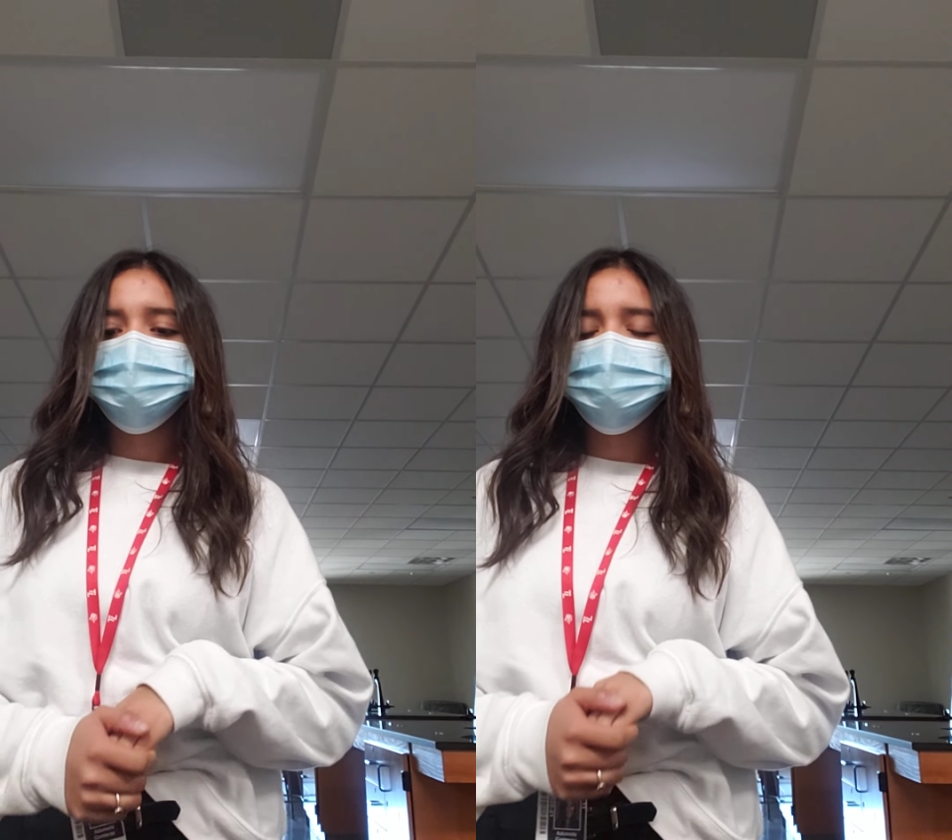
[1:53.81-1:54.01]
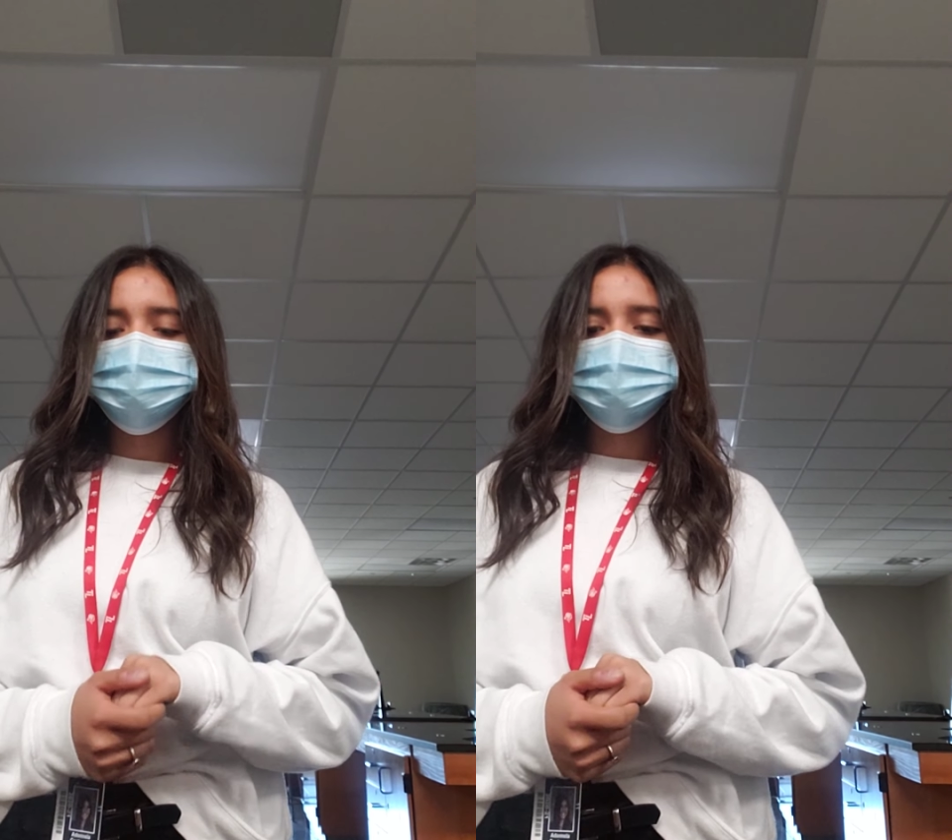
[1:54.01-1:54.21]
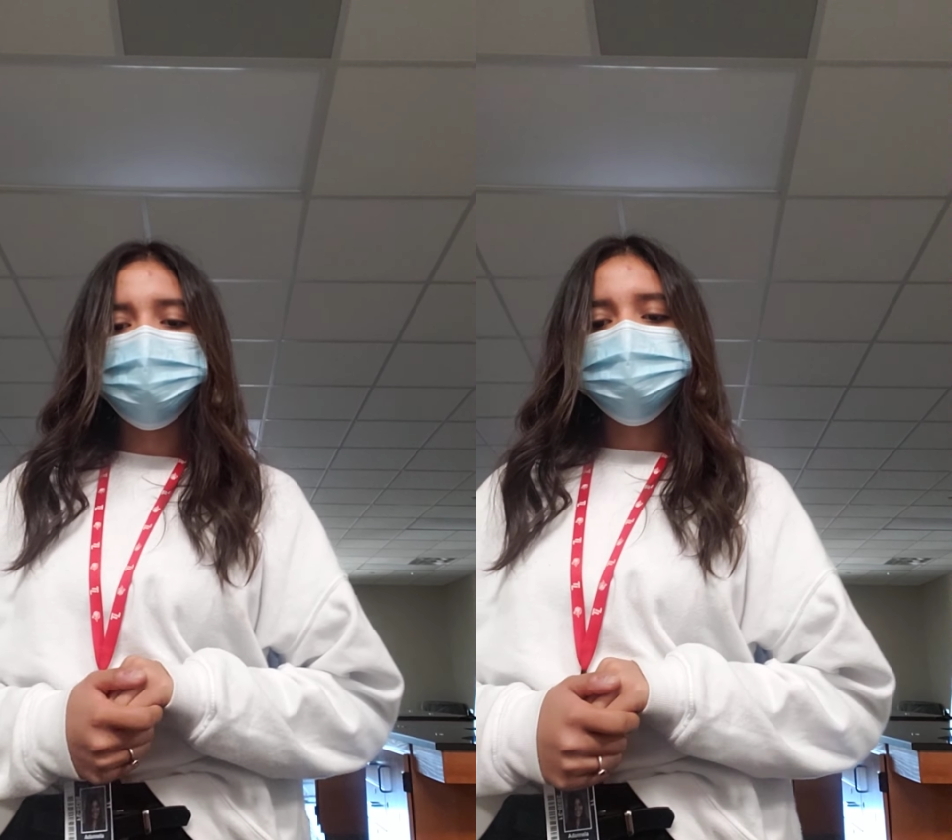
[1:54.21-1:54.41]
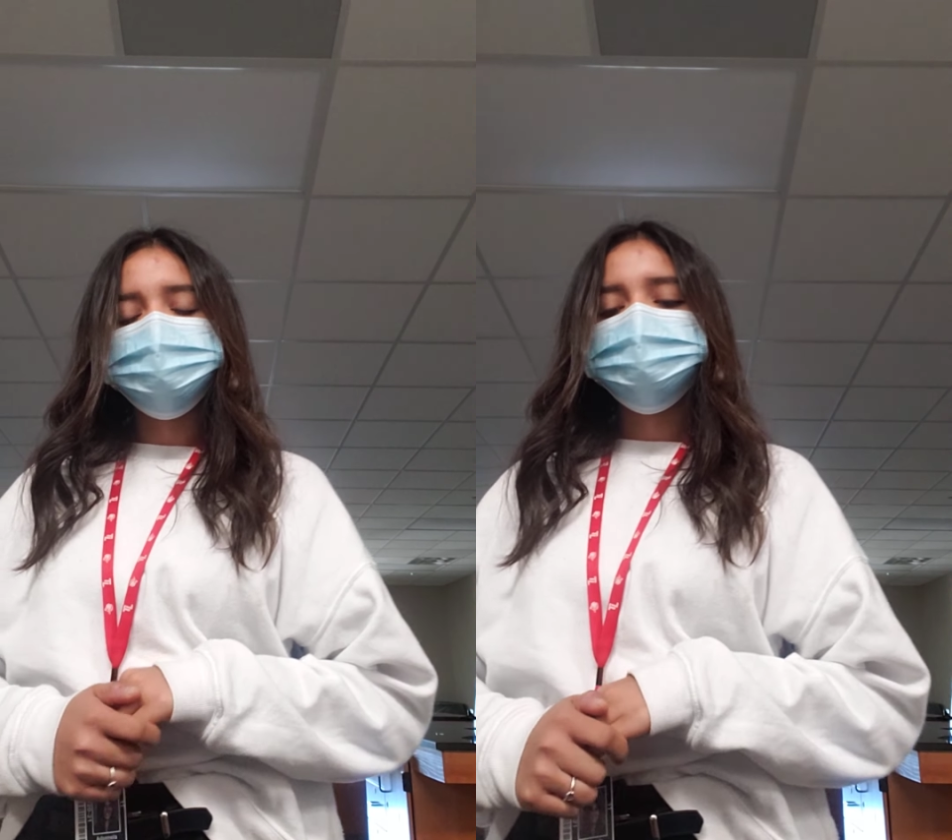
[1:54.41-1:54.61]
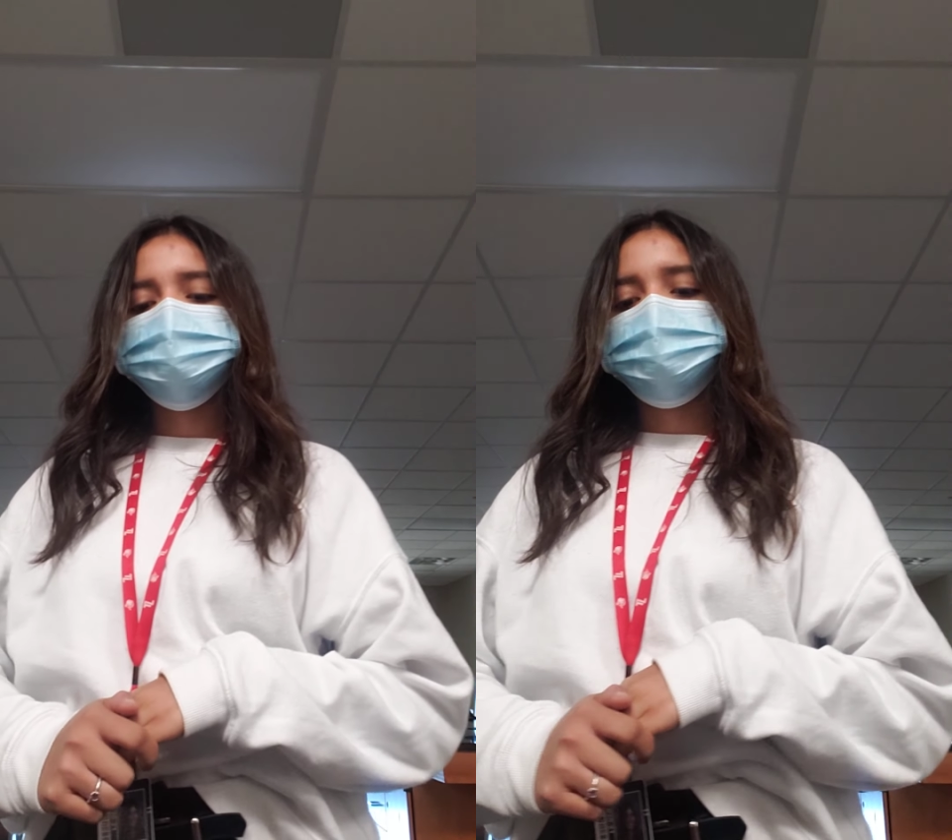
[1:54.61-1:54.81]
The
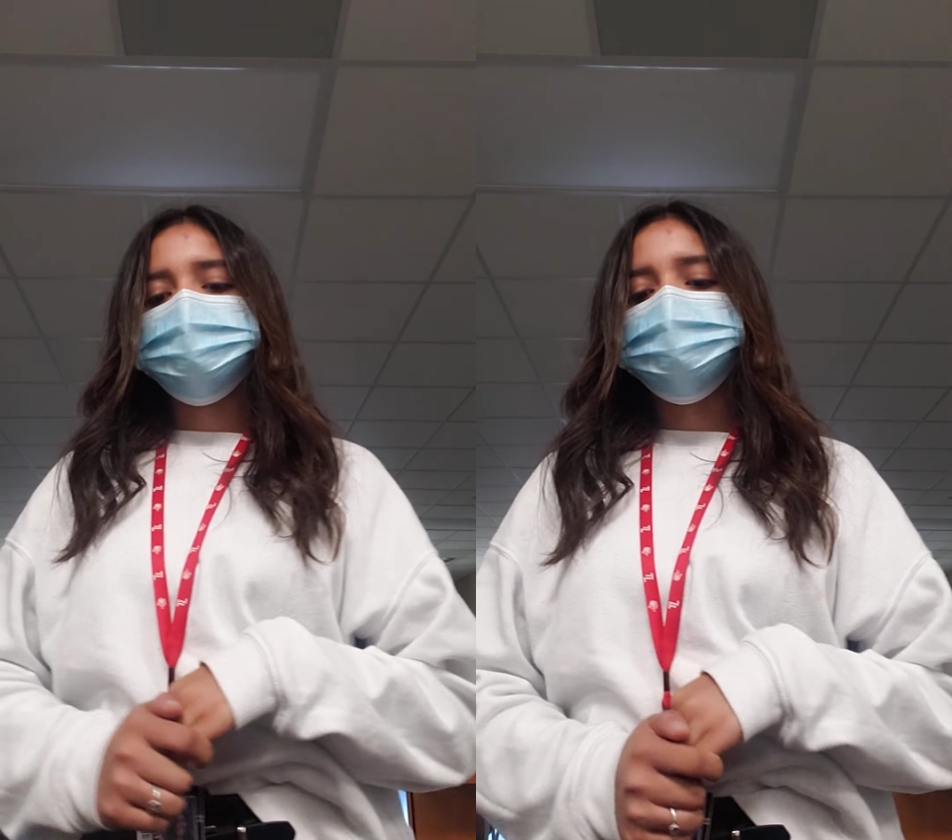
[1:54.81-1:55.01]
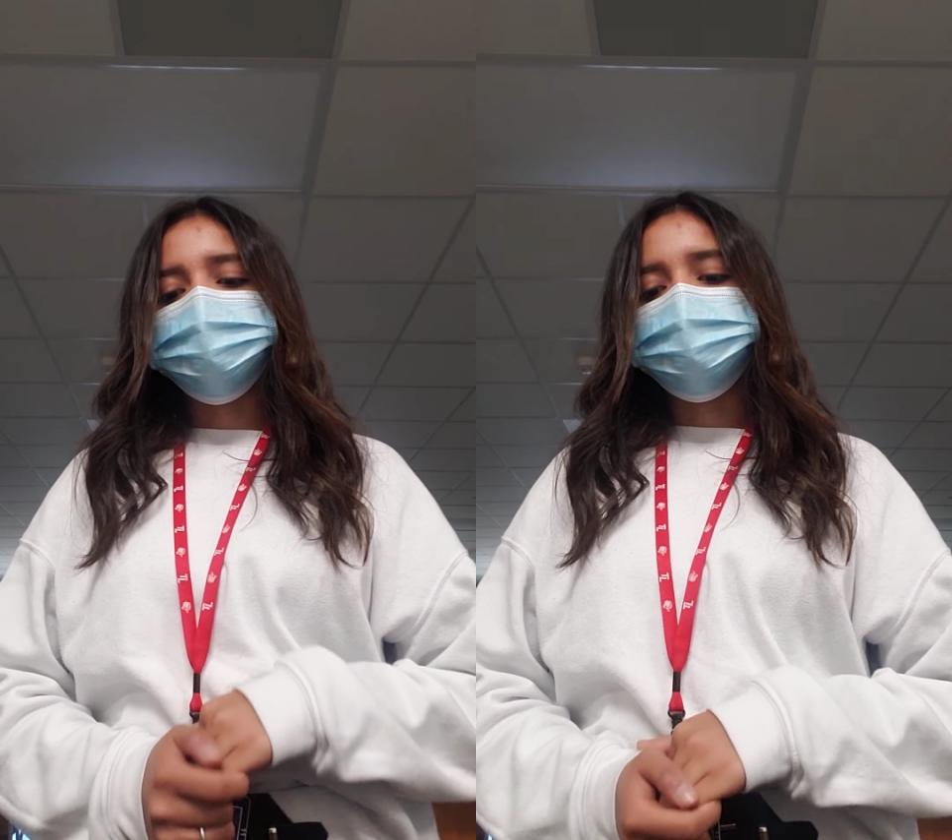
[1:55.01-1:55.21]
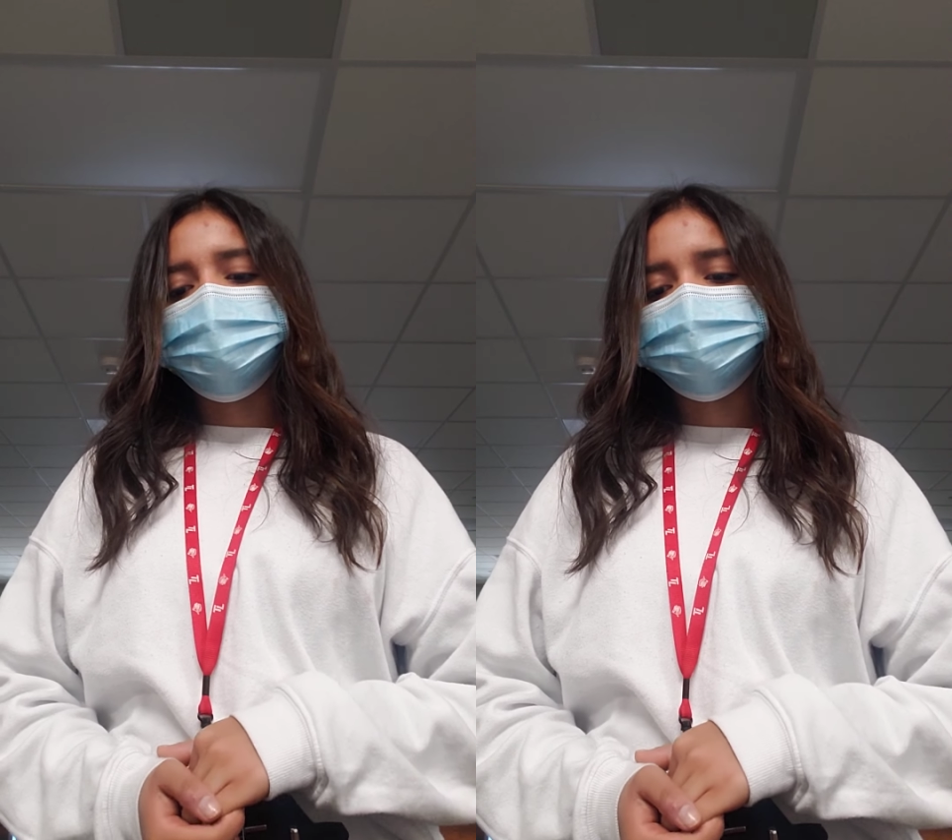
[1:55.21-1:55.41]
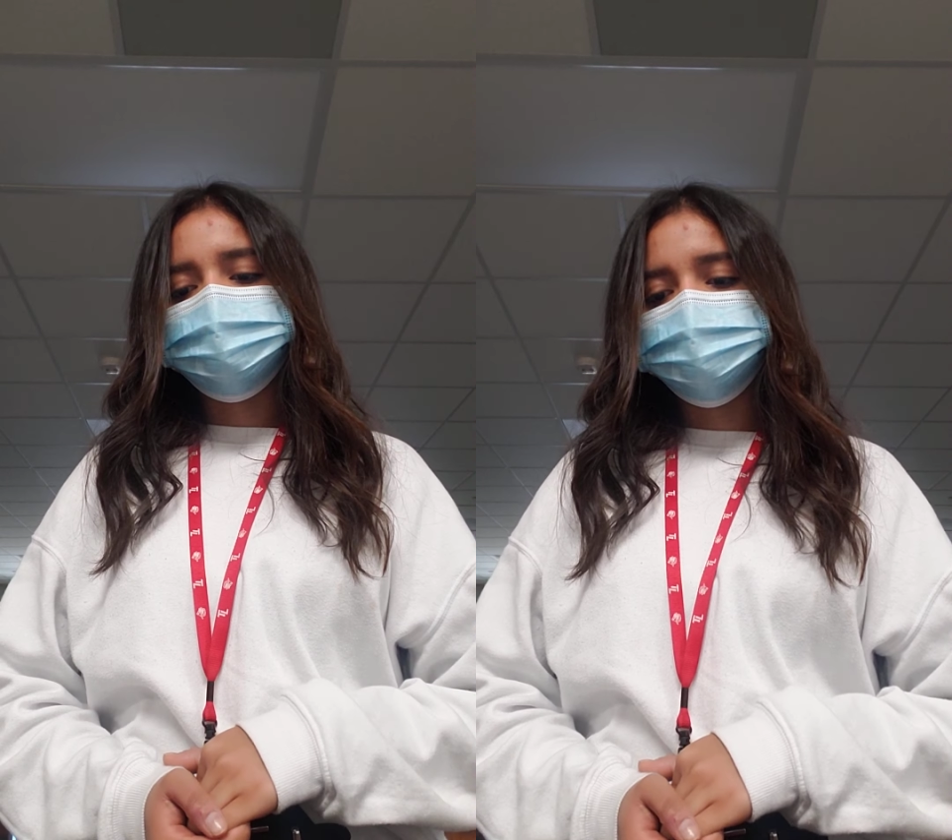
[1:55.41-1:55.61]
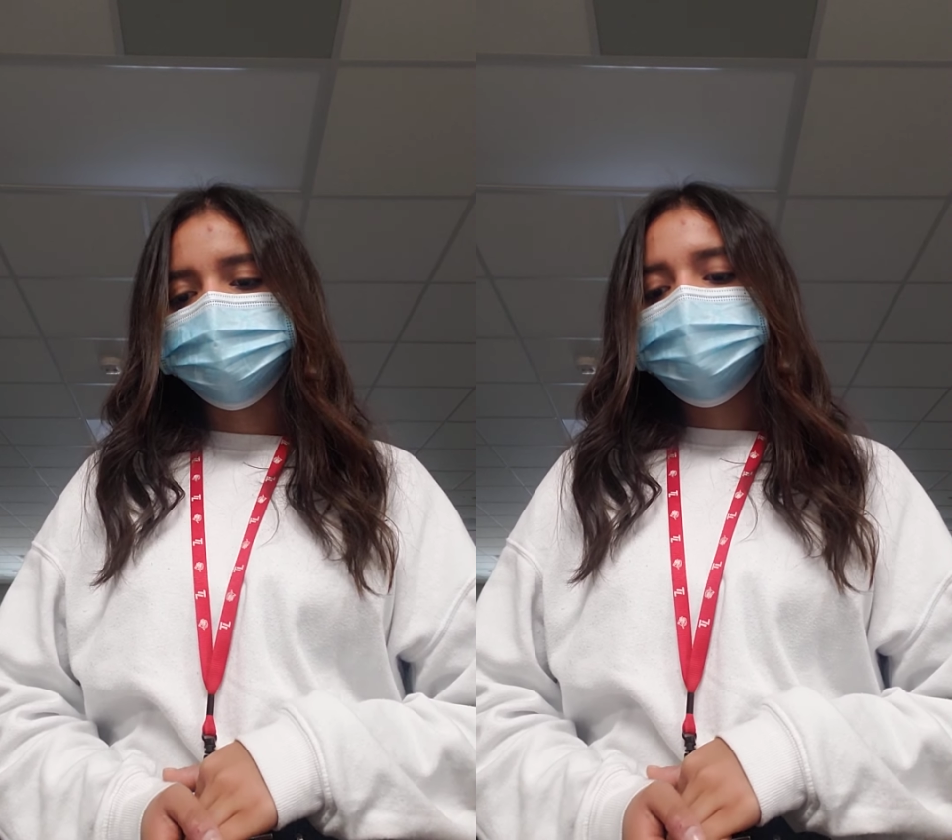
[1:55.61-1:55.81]
concept of a molecular clock
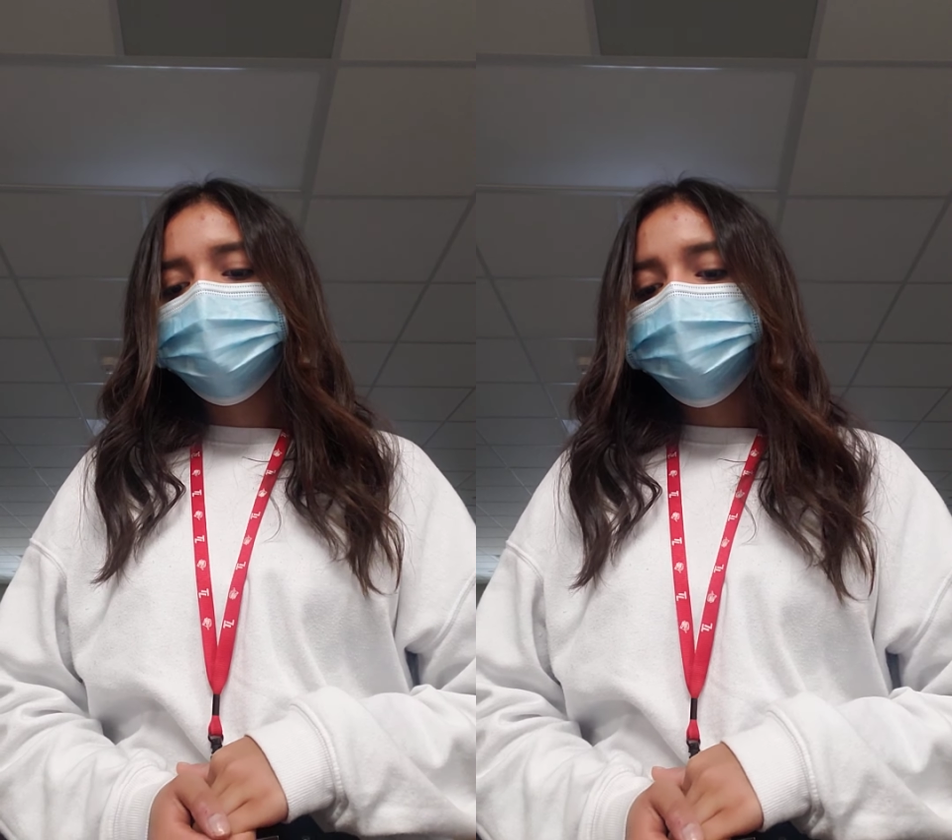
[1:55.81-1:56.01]
is